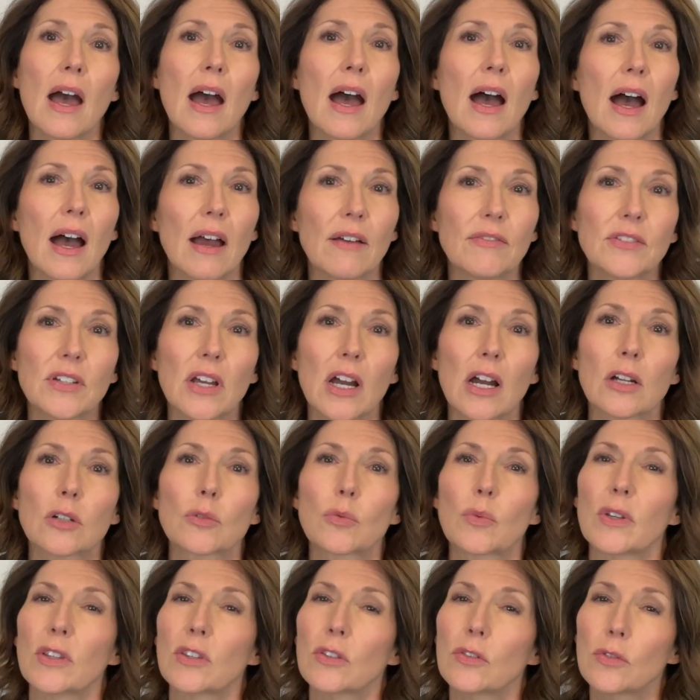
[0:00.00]
I've
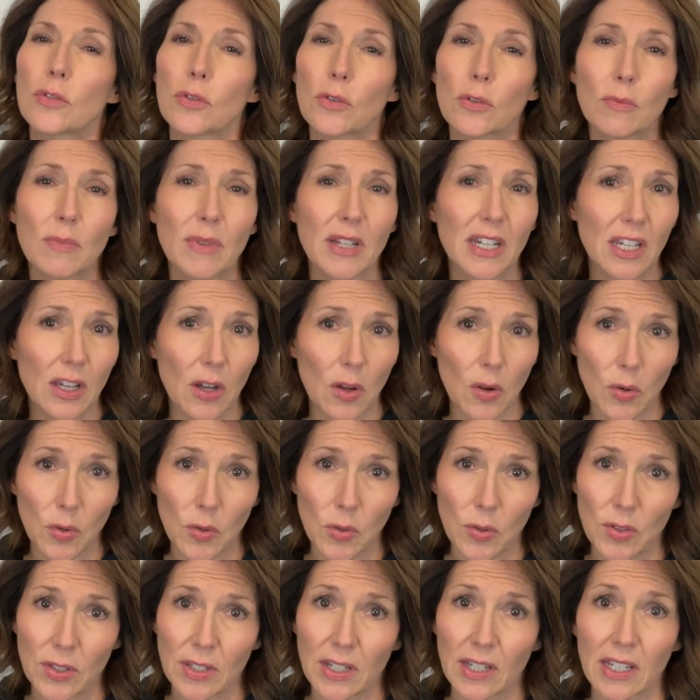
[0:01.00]
talked with too many
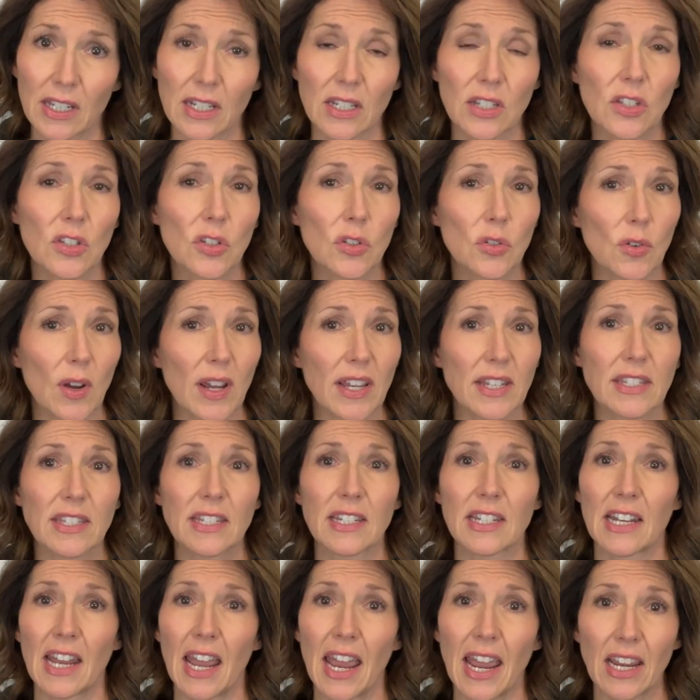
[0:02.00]
owners that get stressed
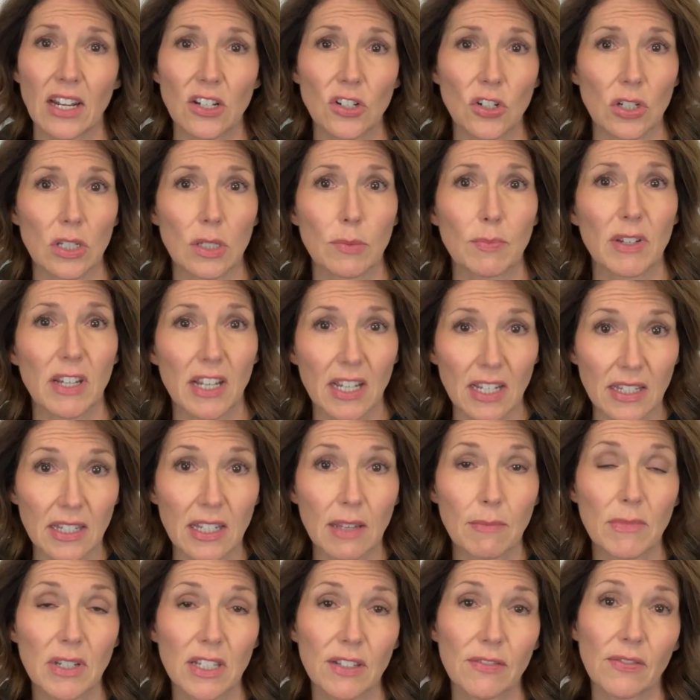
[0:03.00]
and anxious because they
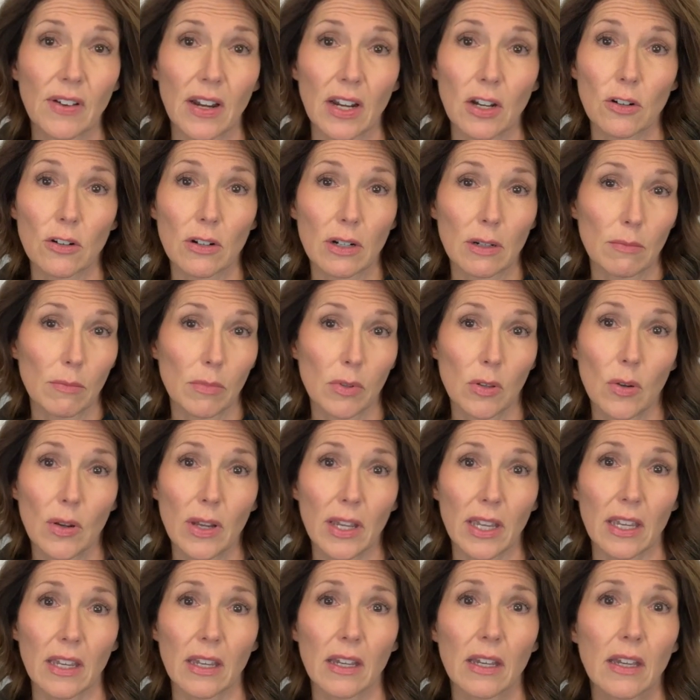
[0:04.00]
must fire an
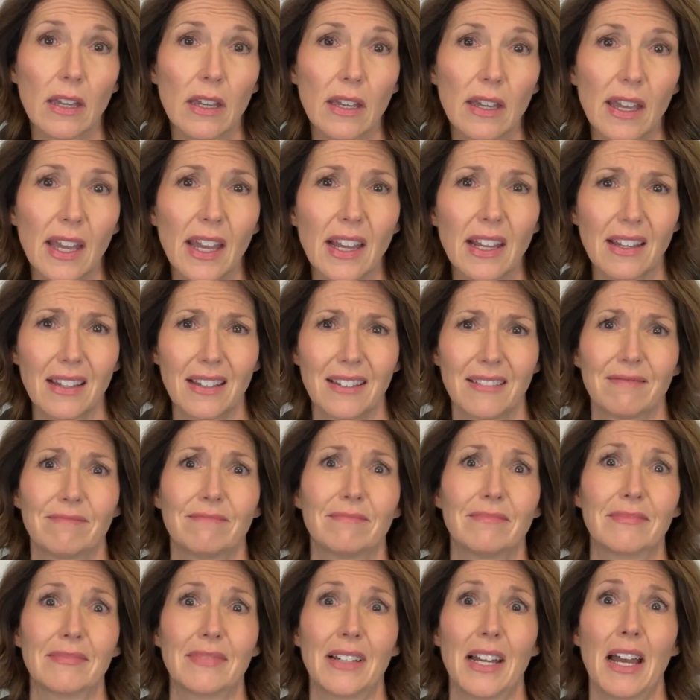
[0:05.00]
employee. Heck,
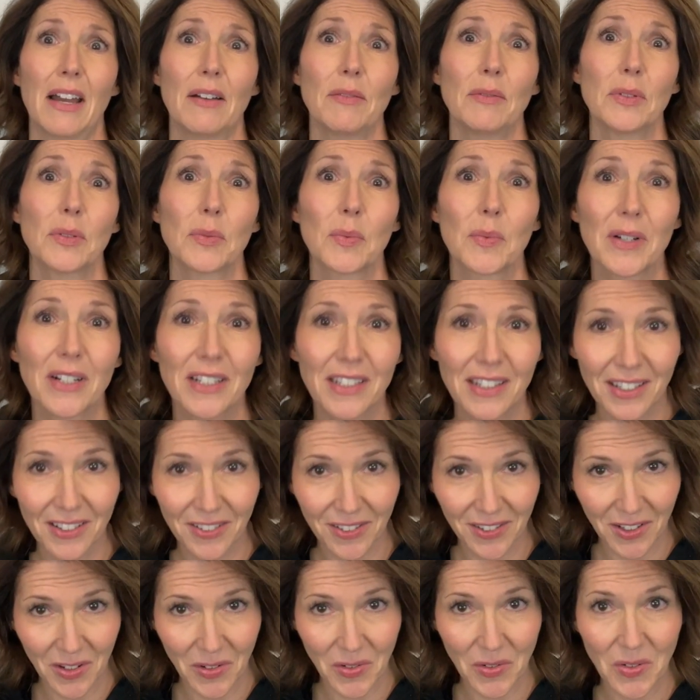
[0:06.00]
I was one of
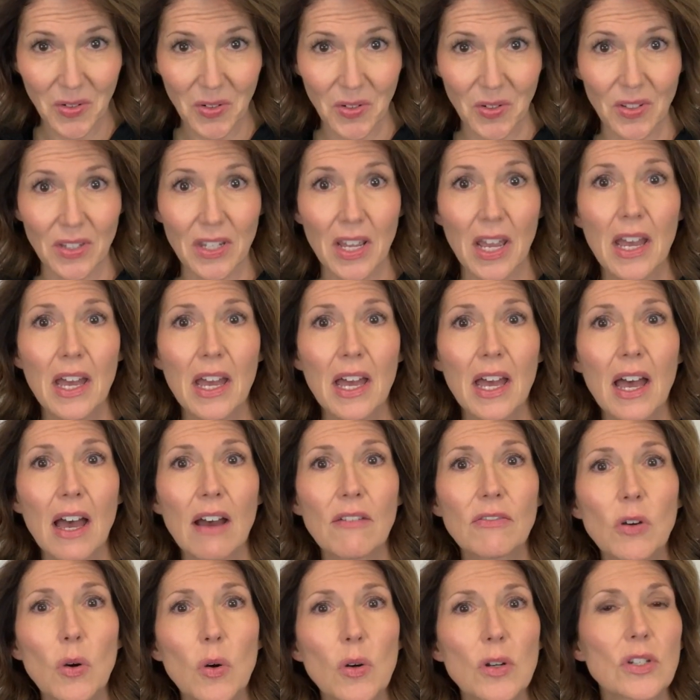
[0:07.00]
those owners.
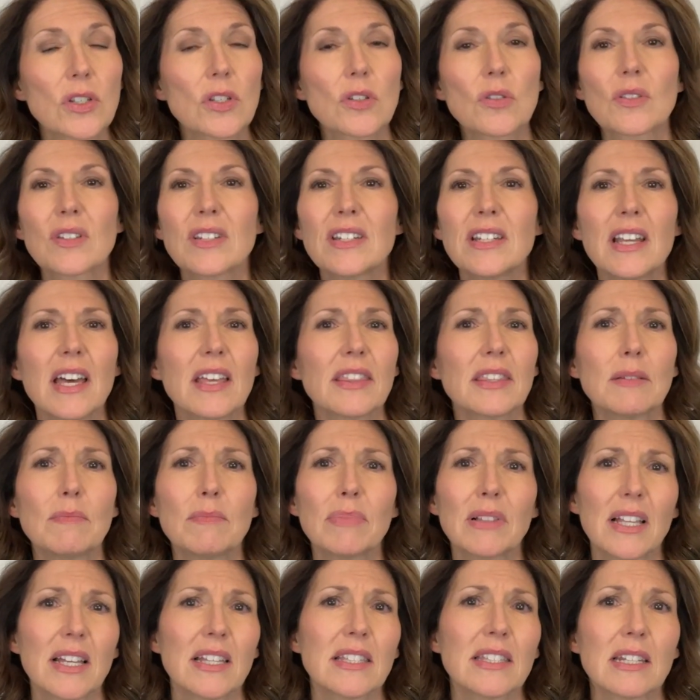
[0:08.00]
Of course, there's nothing
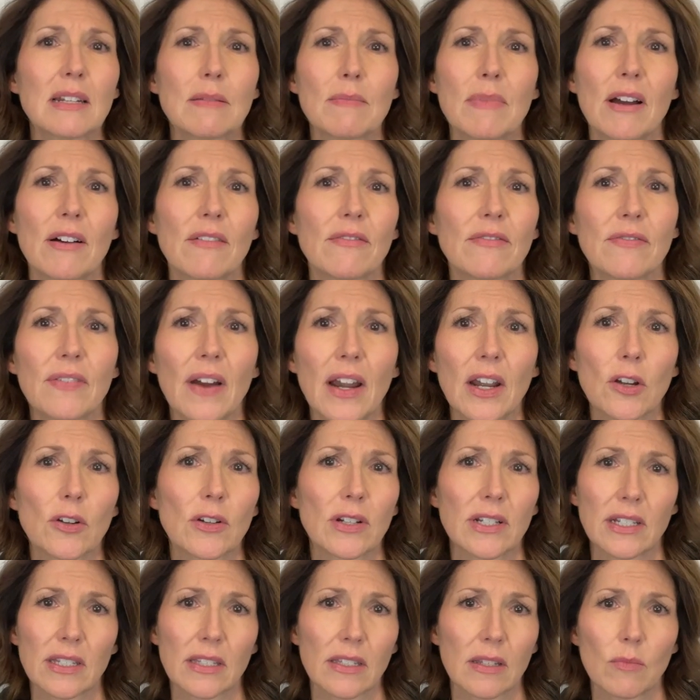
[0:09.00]
pleasant about
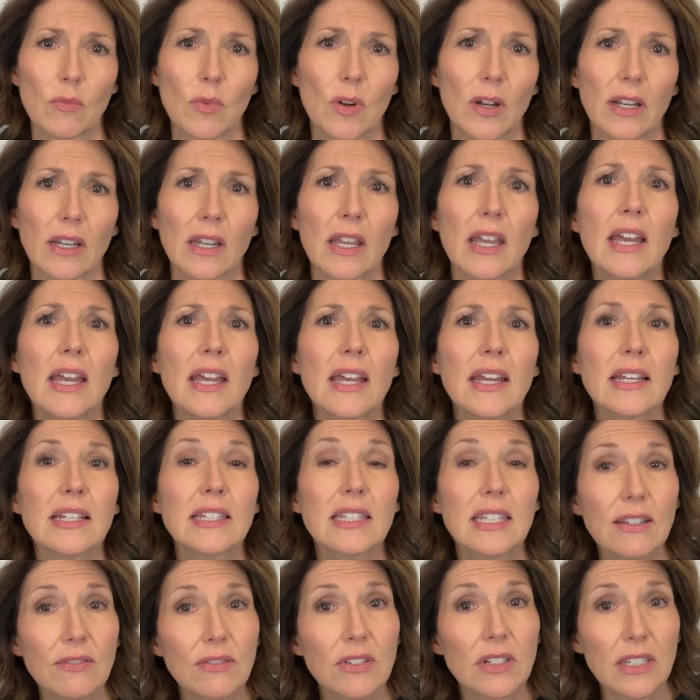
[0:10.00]
firing someone.
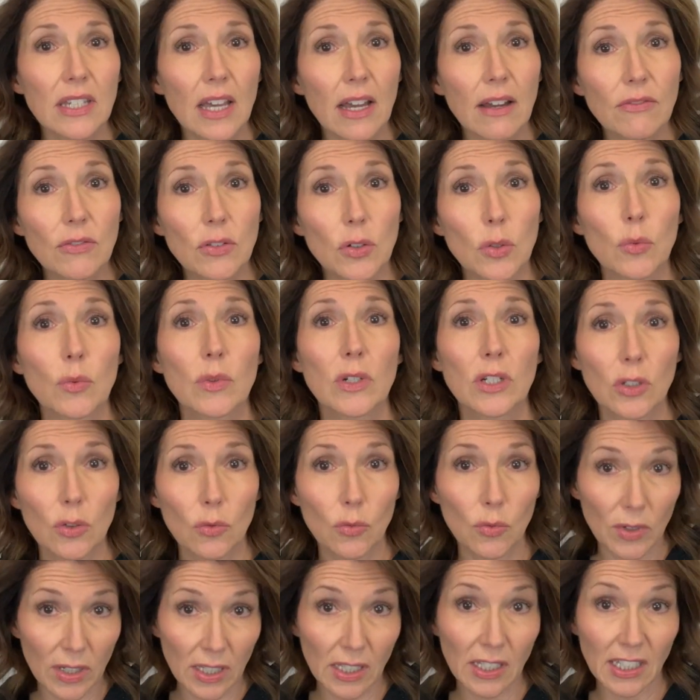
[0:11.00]
It's even tougher when you
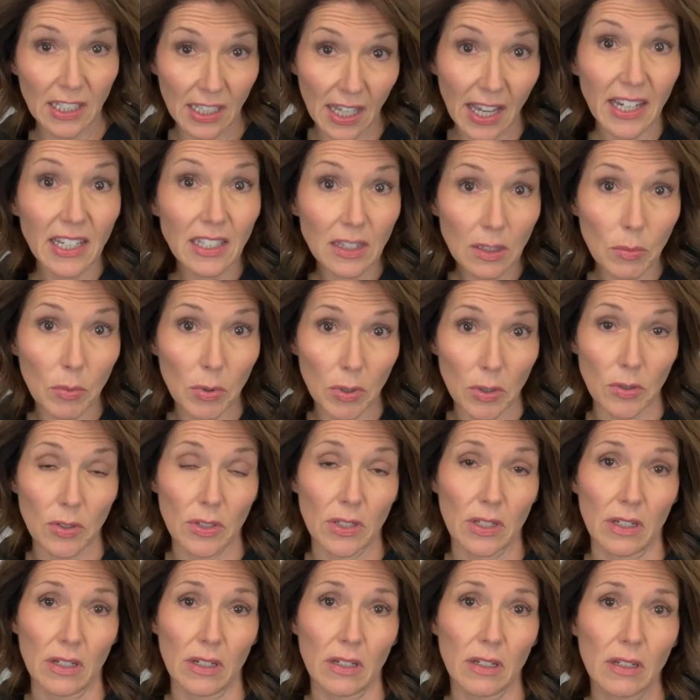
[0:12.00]
really like the
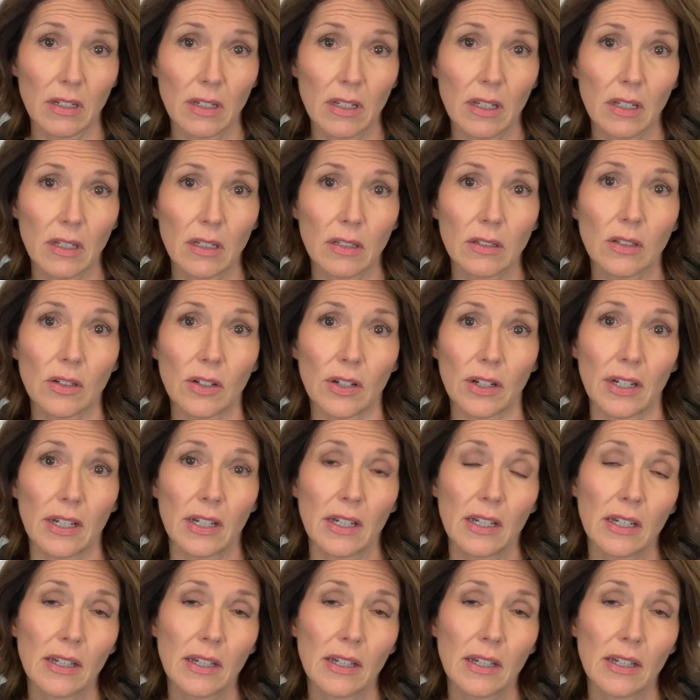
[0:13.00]
person. Look,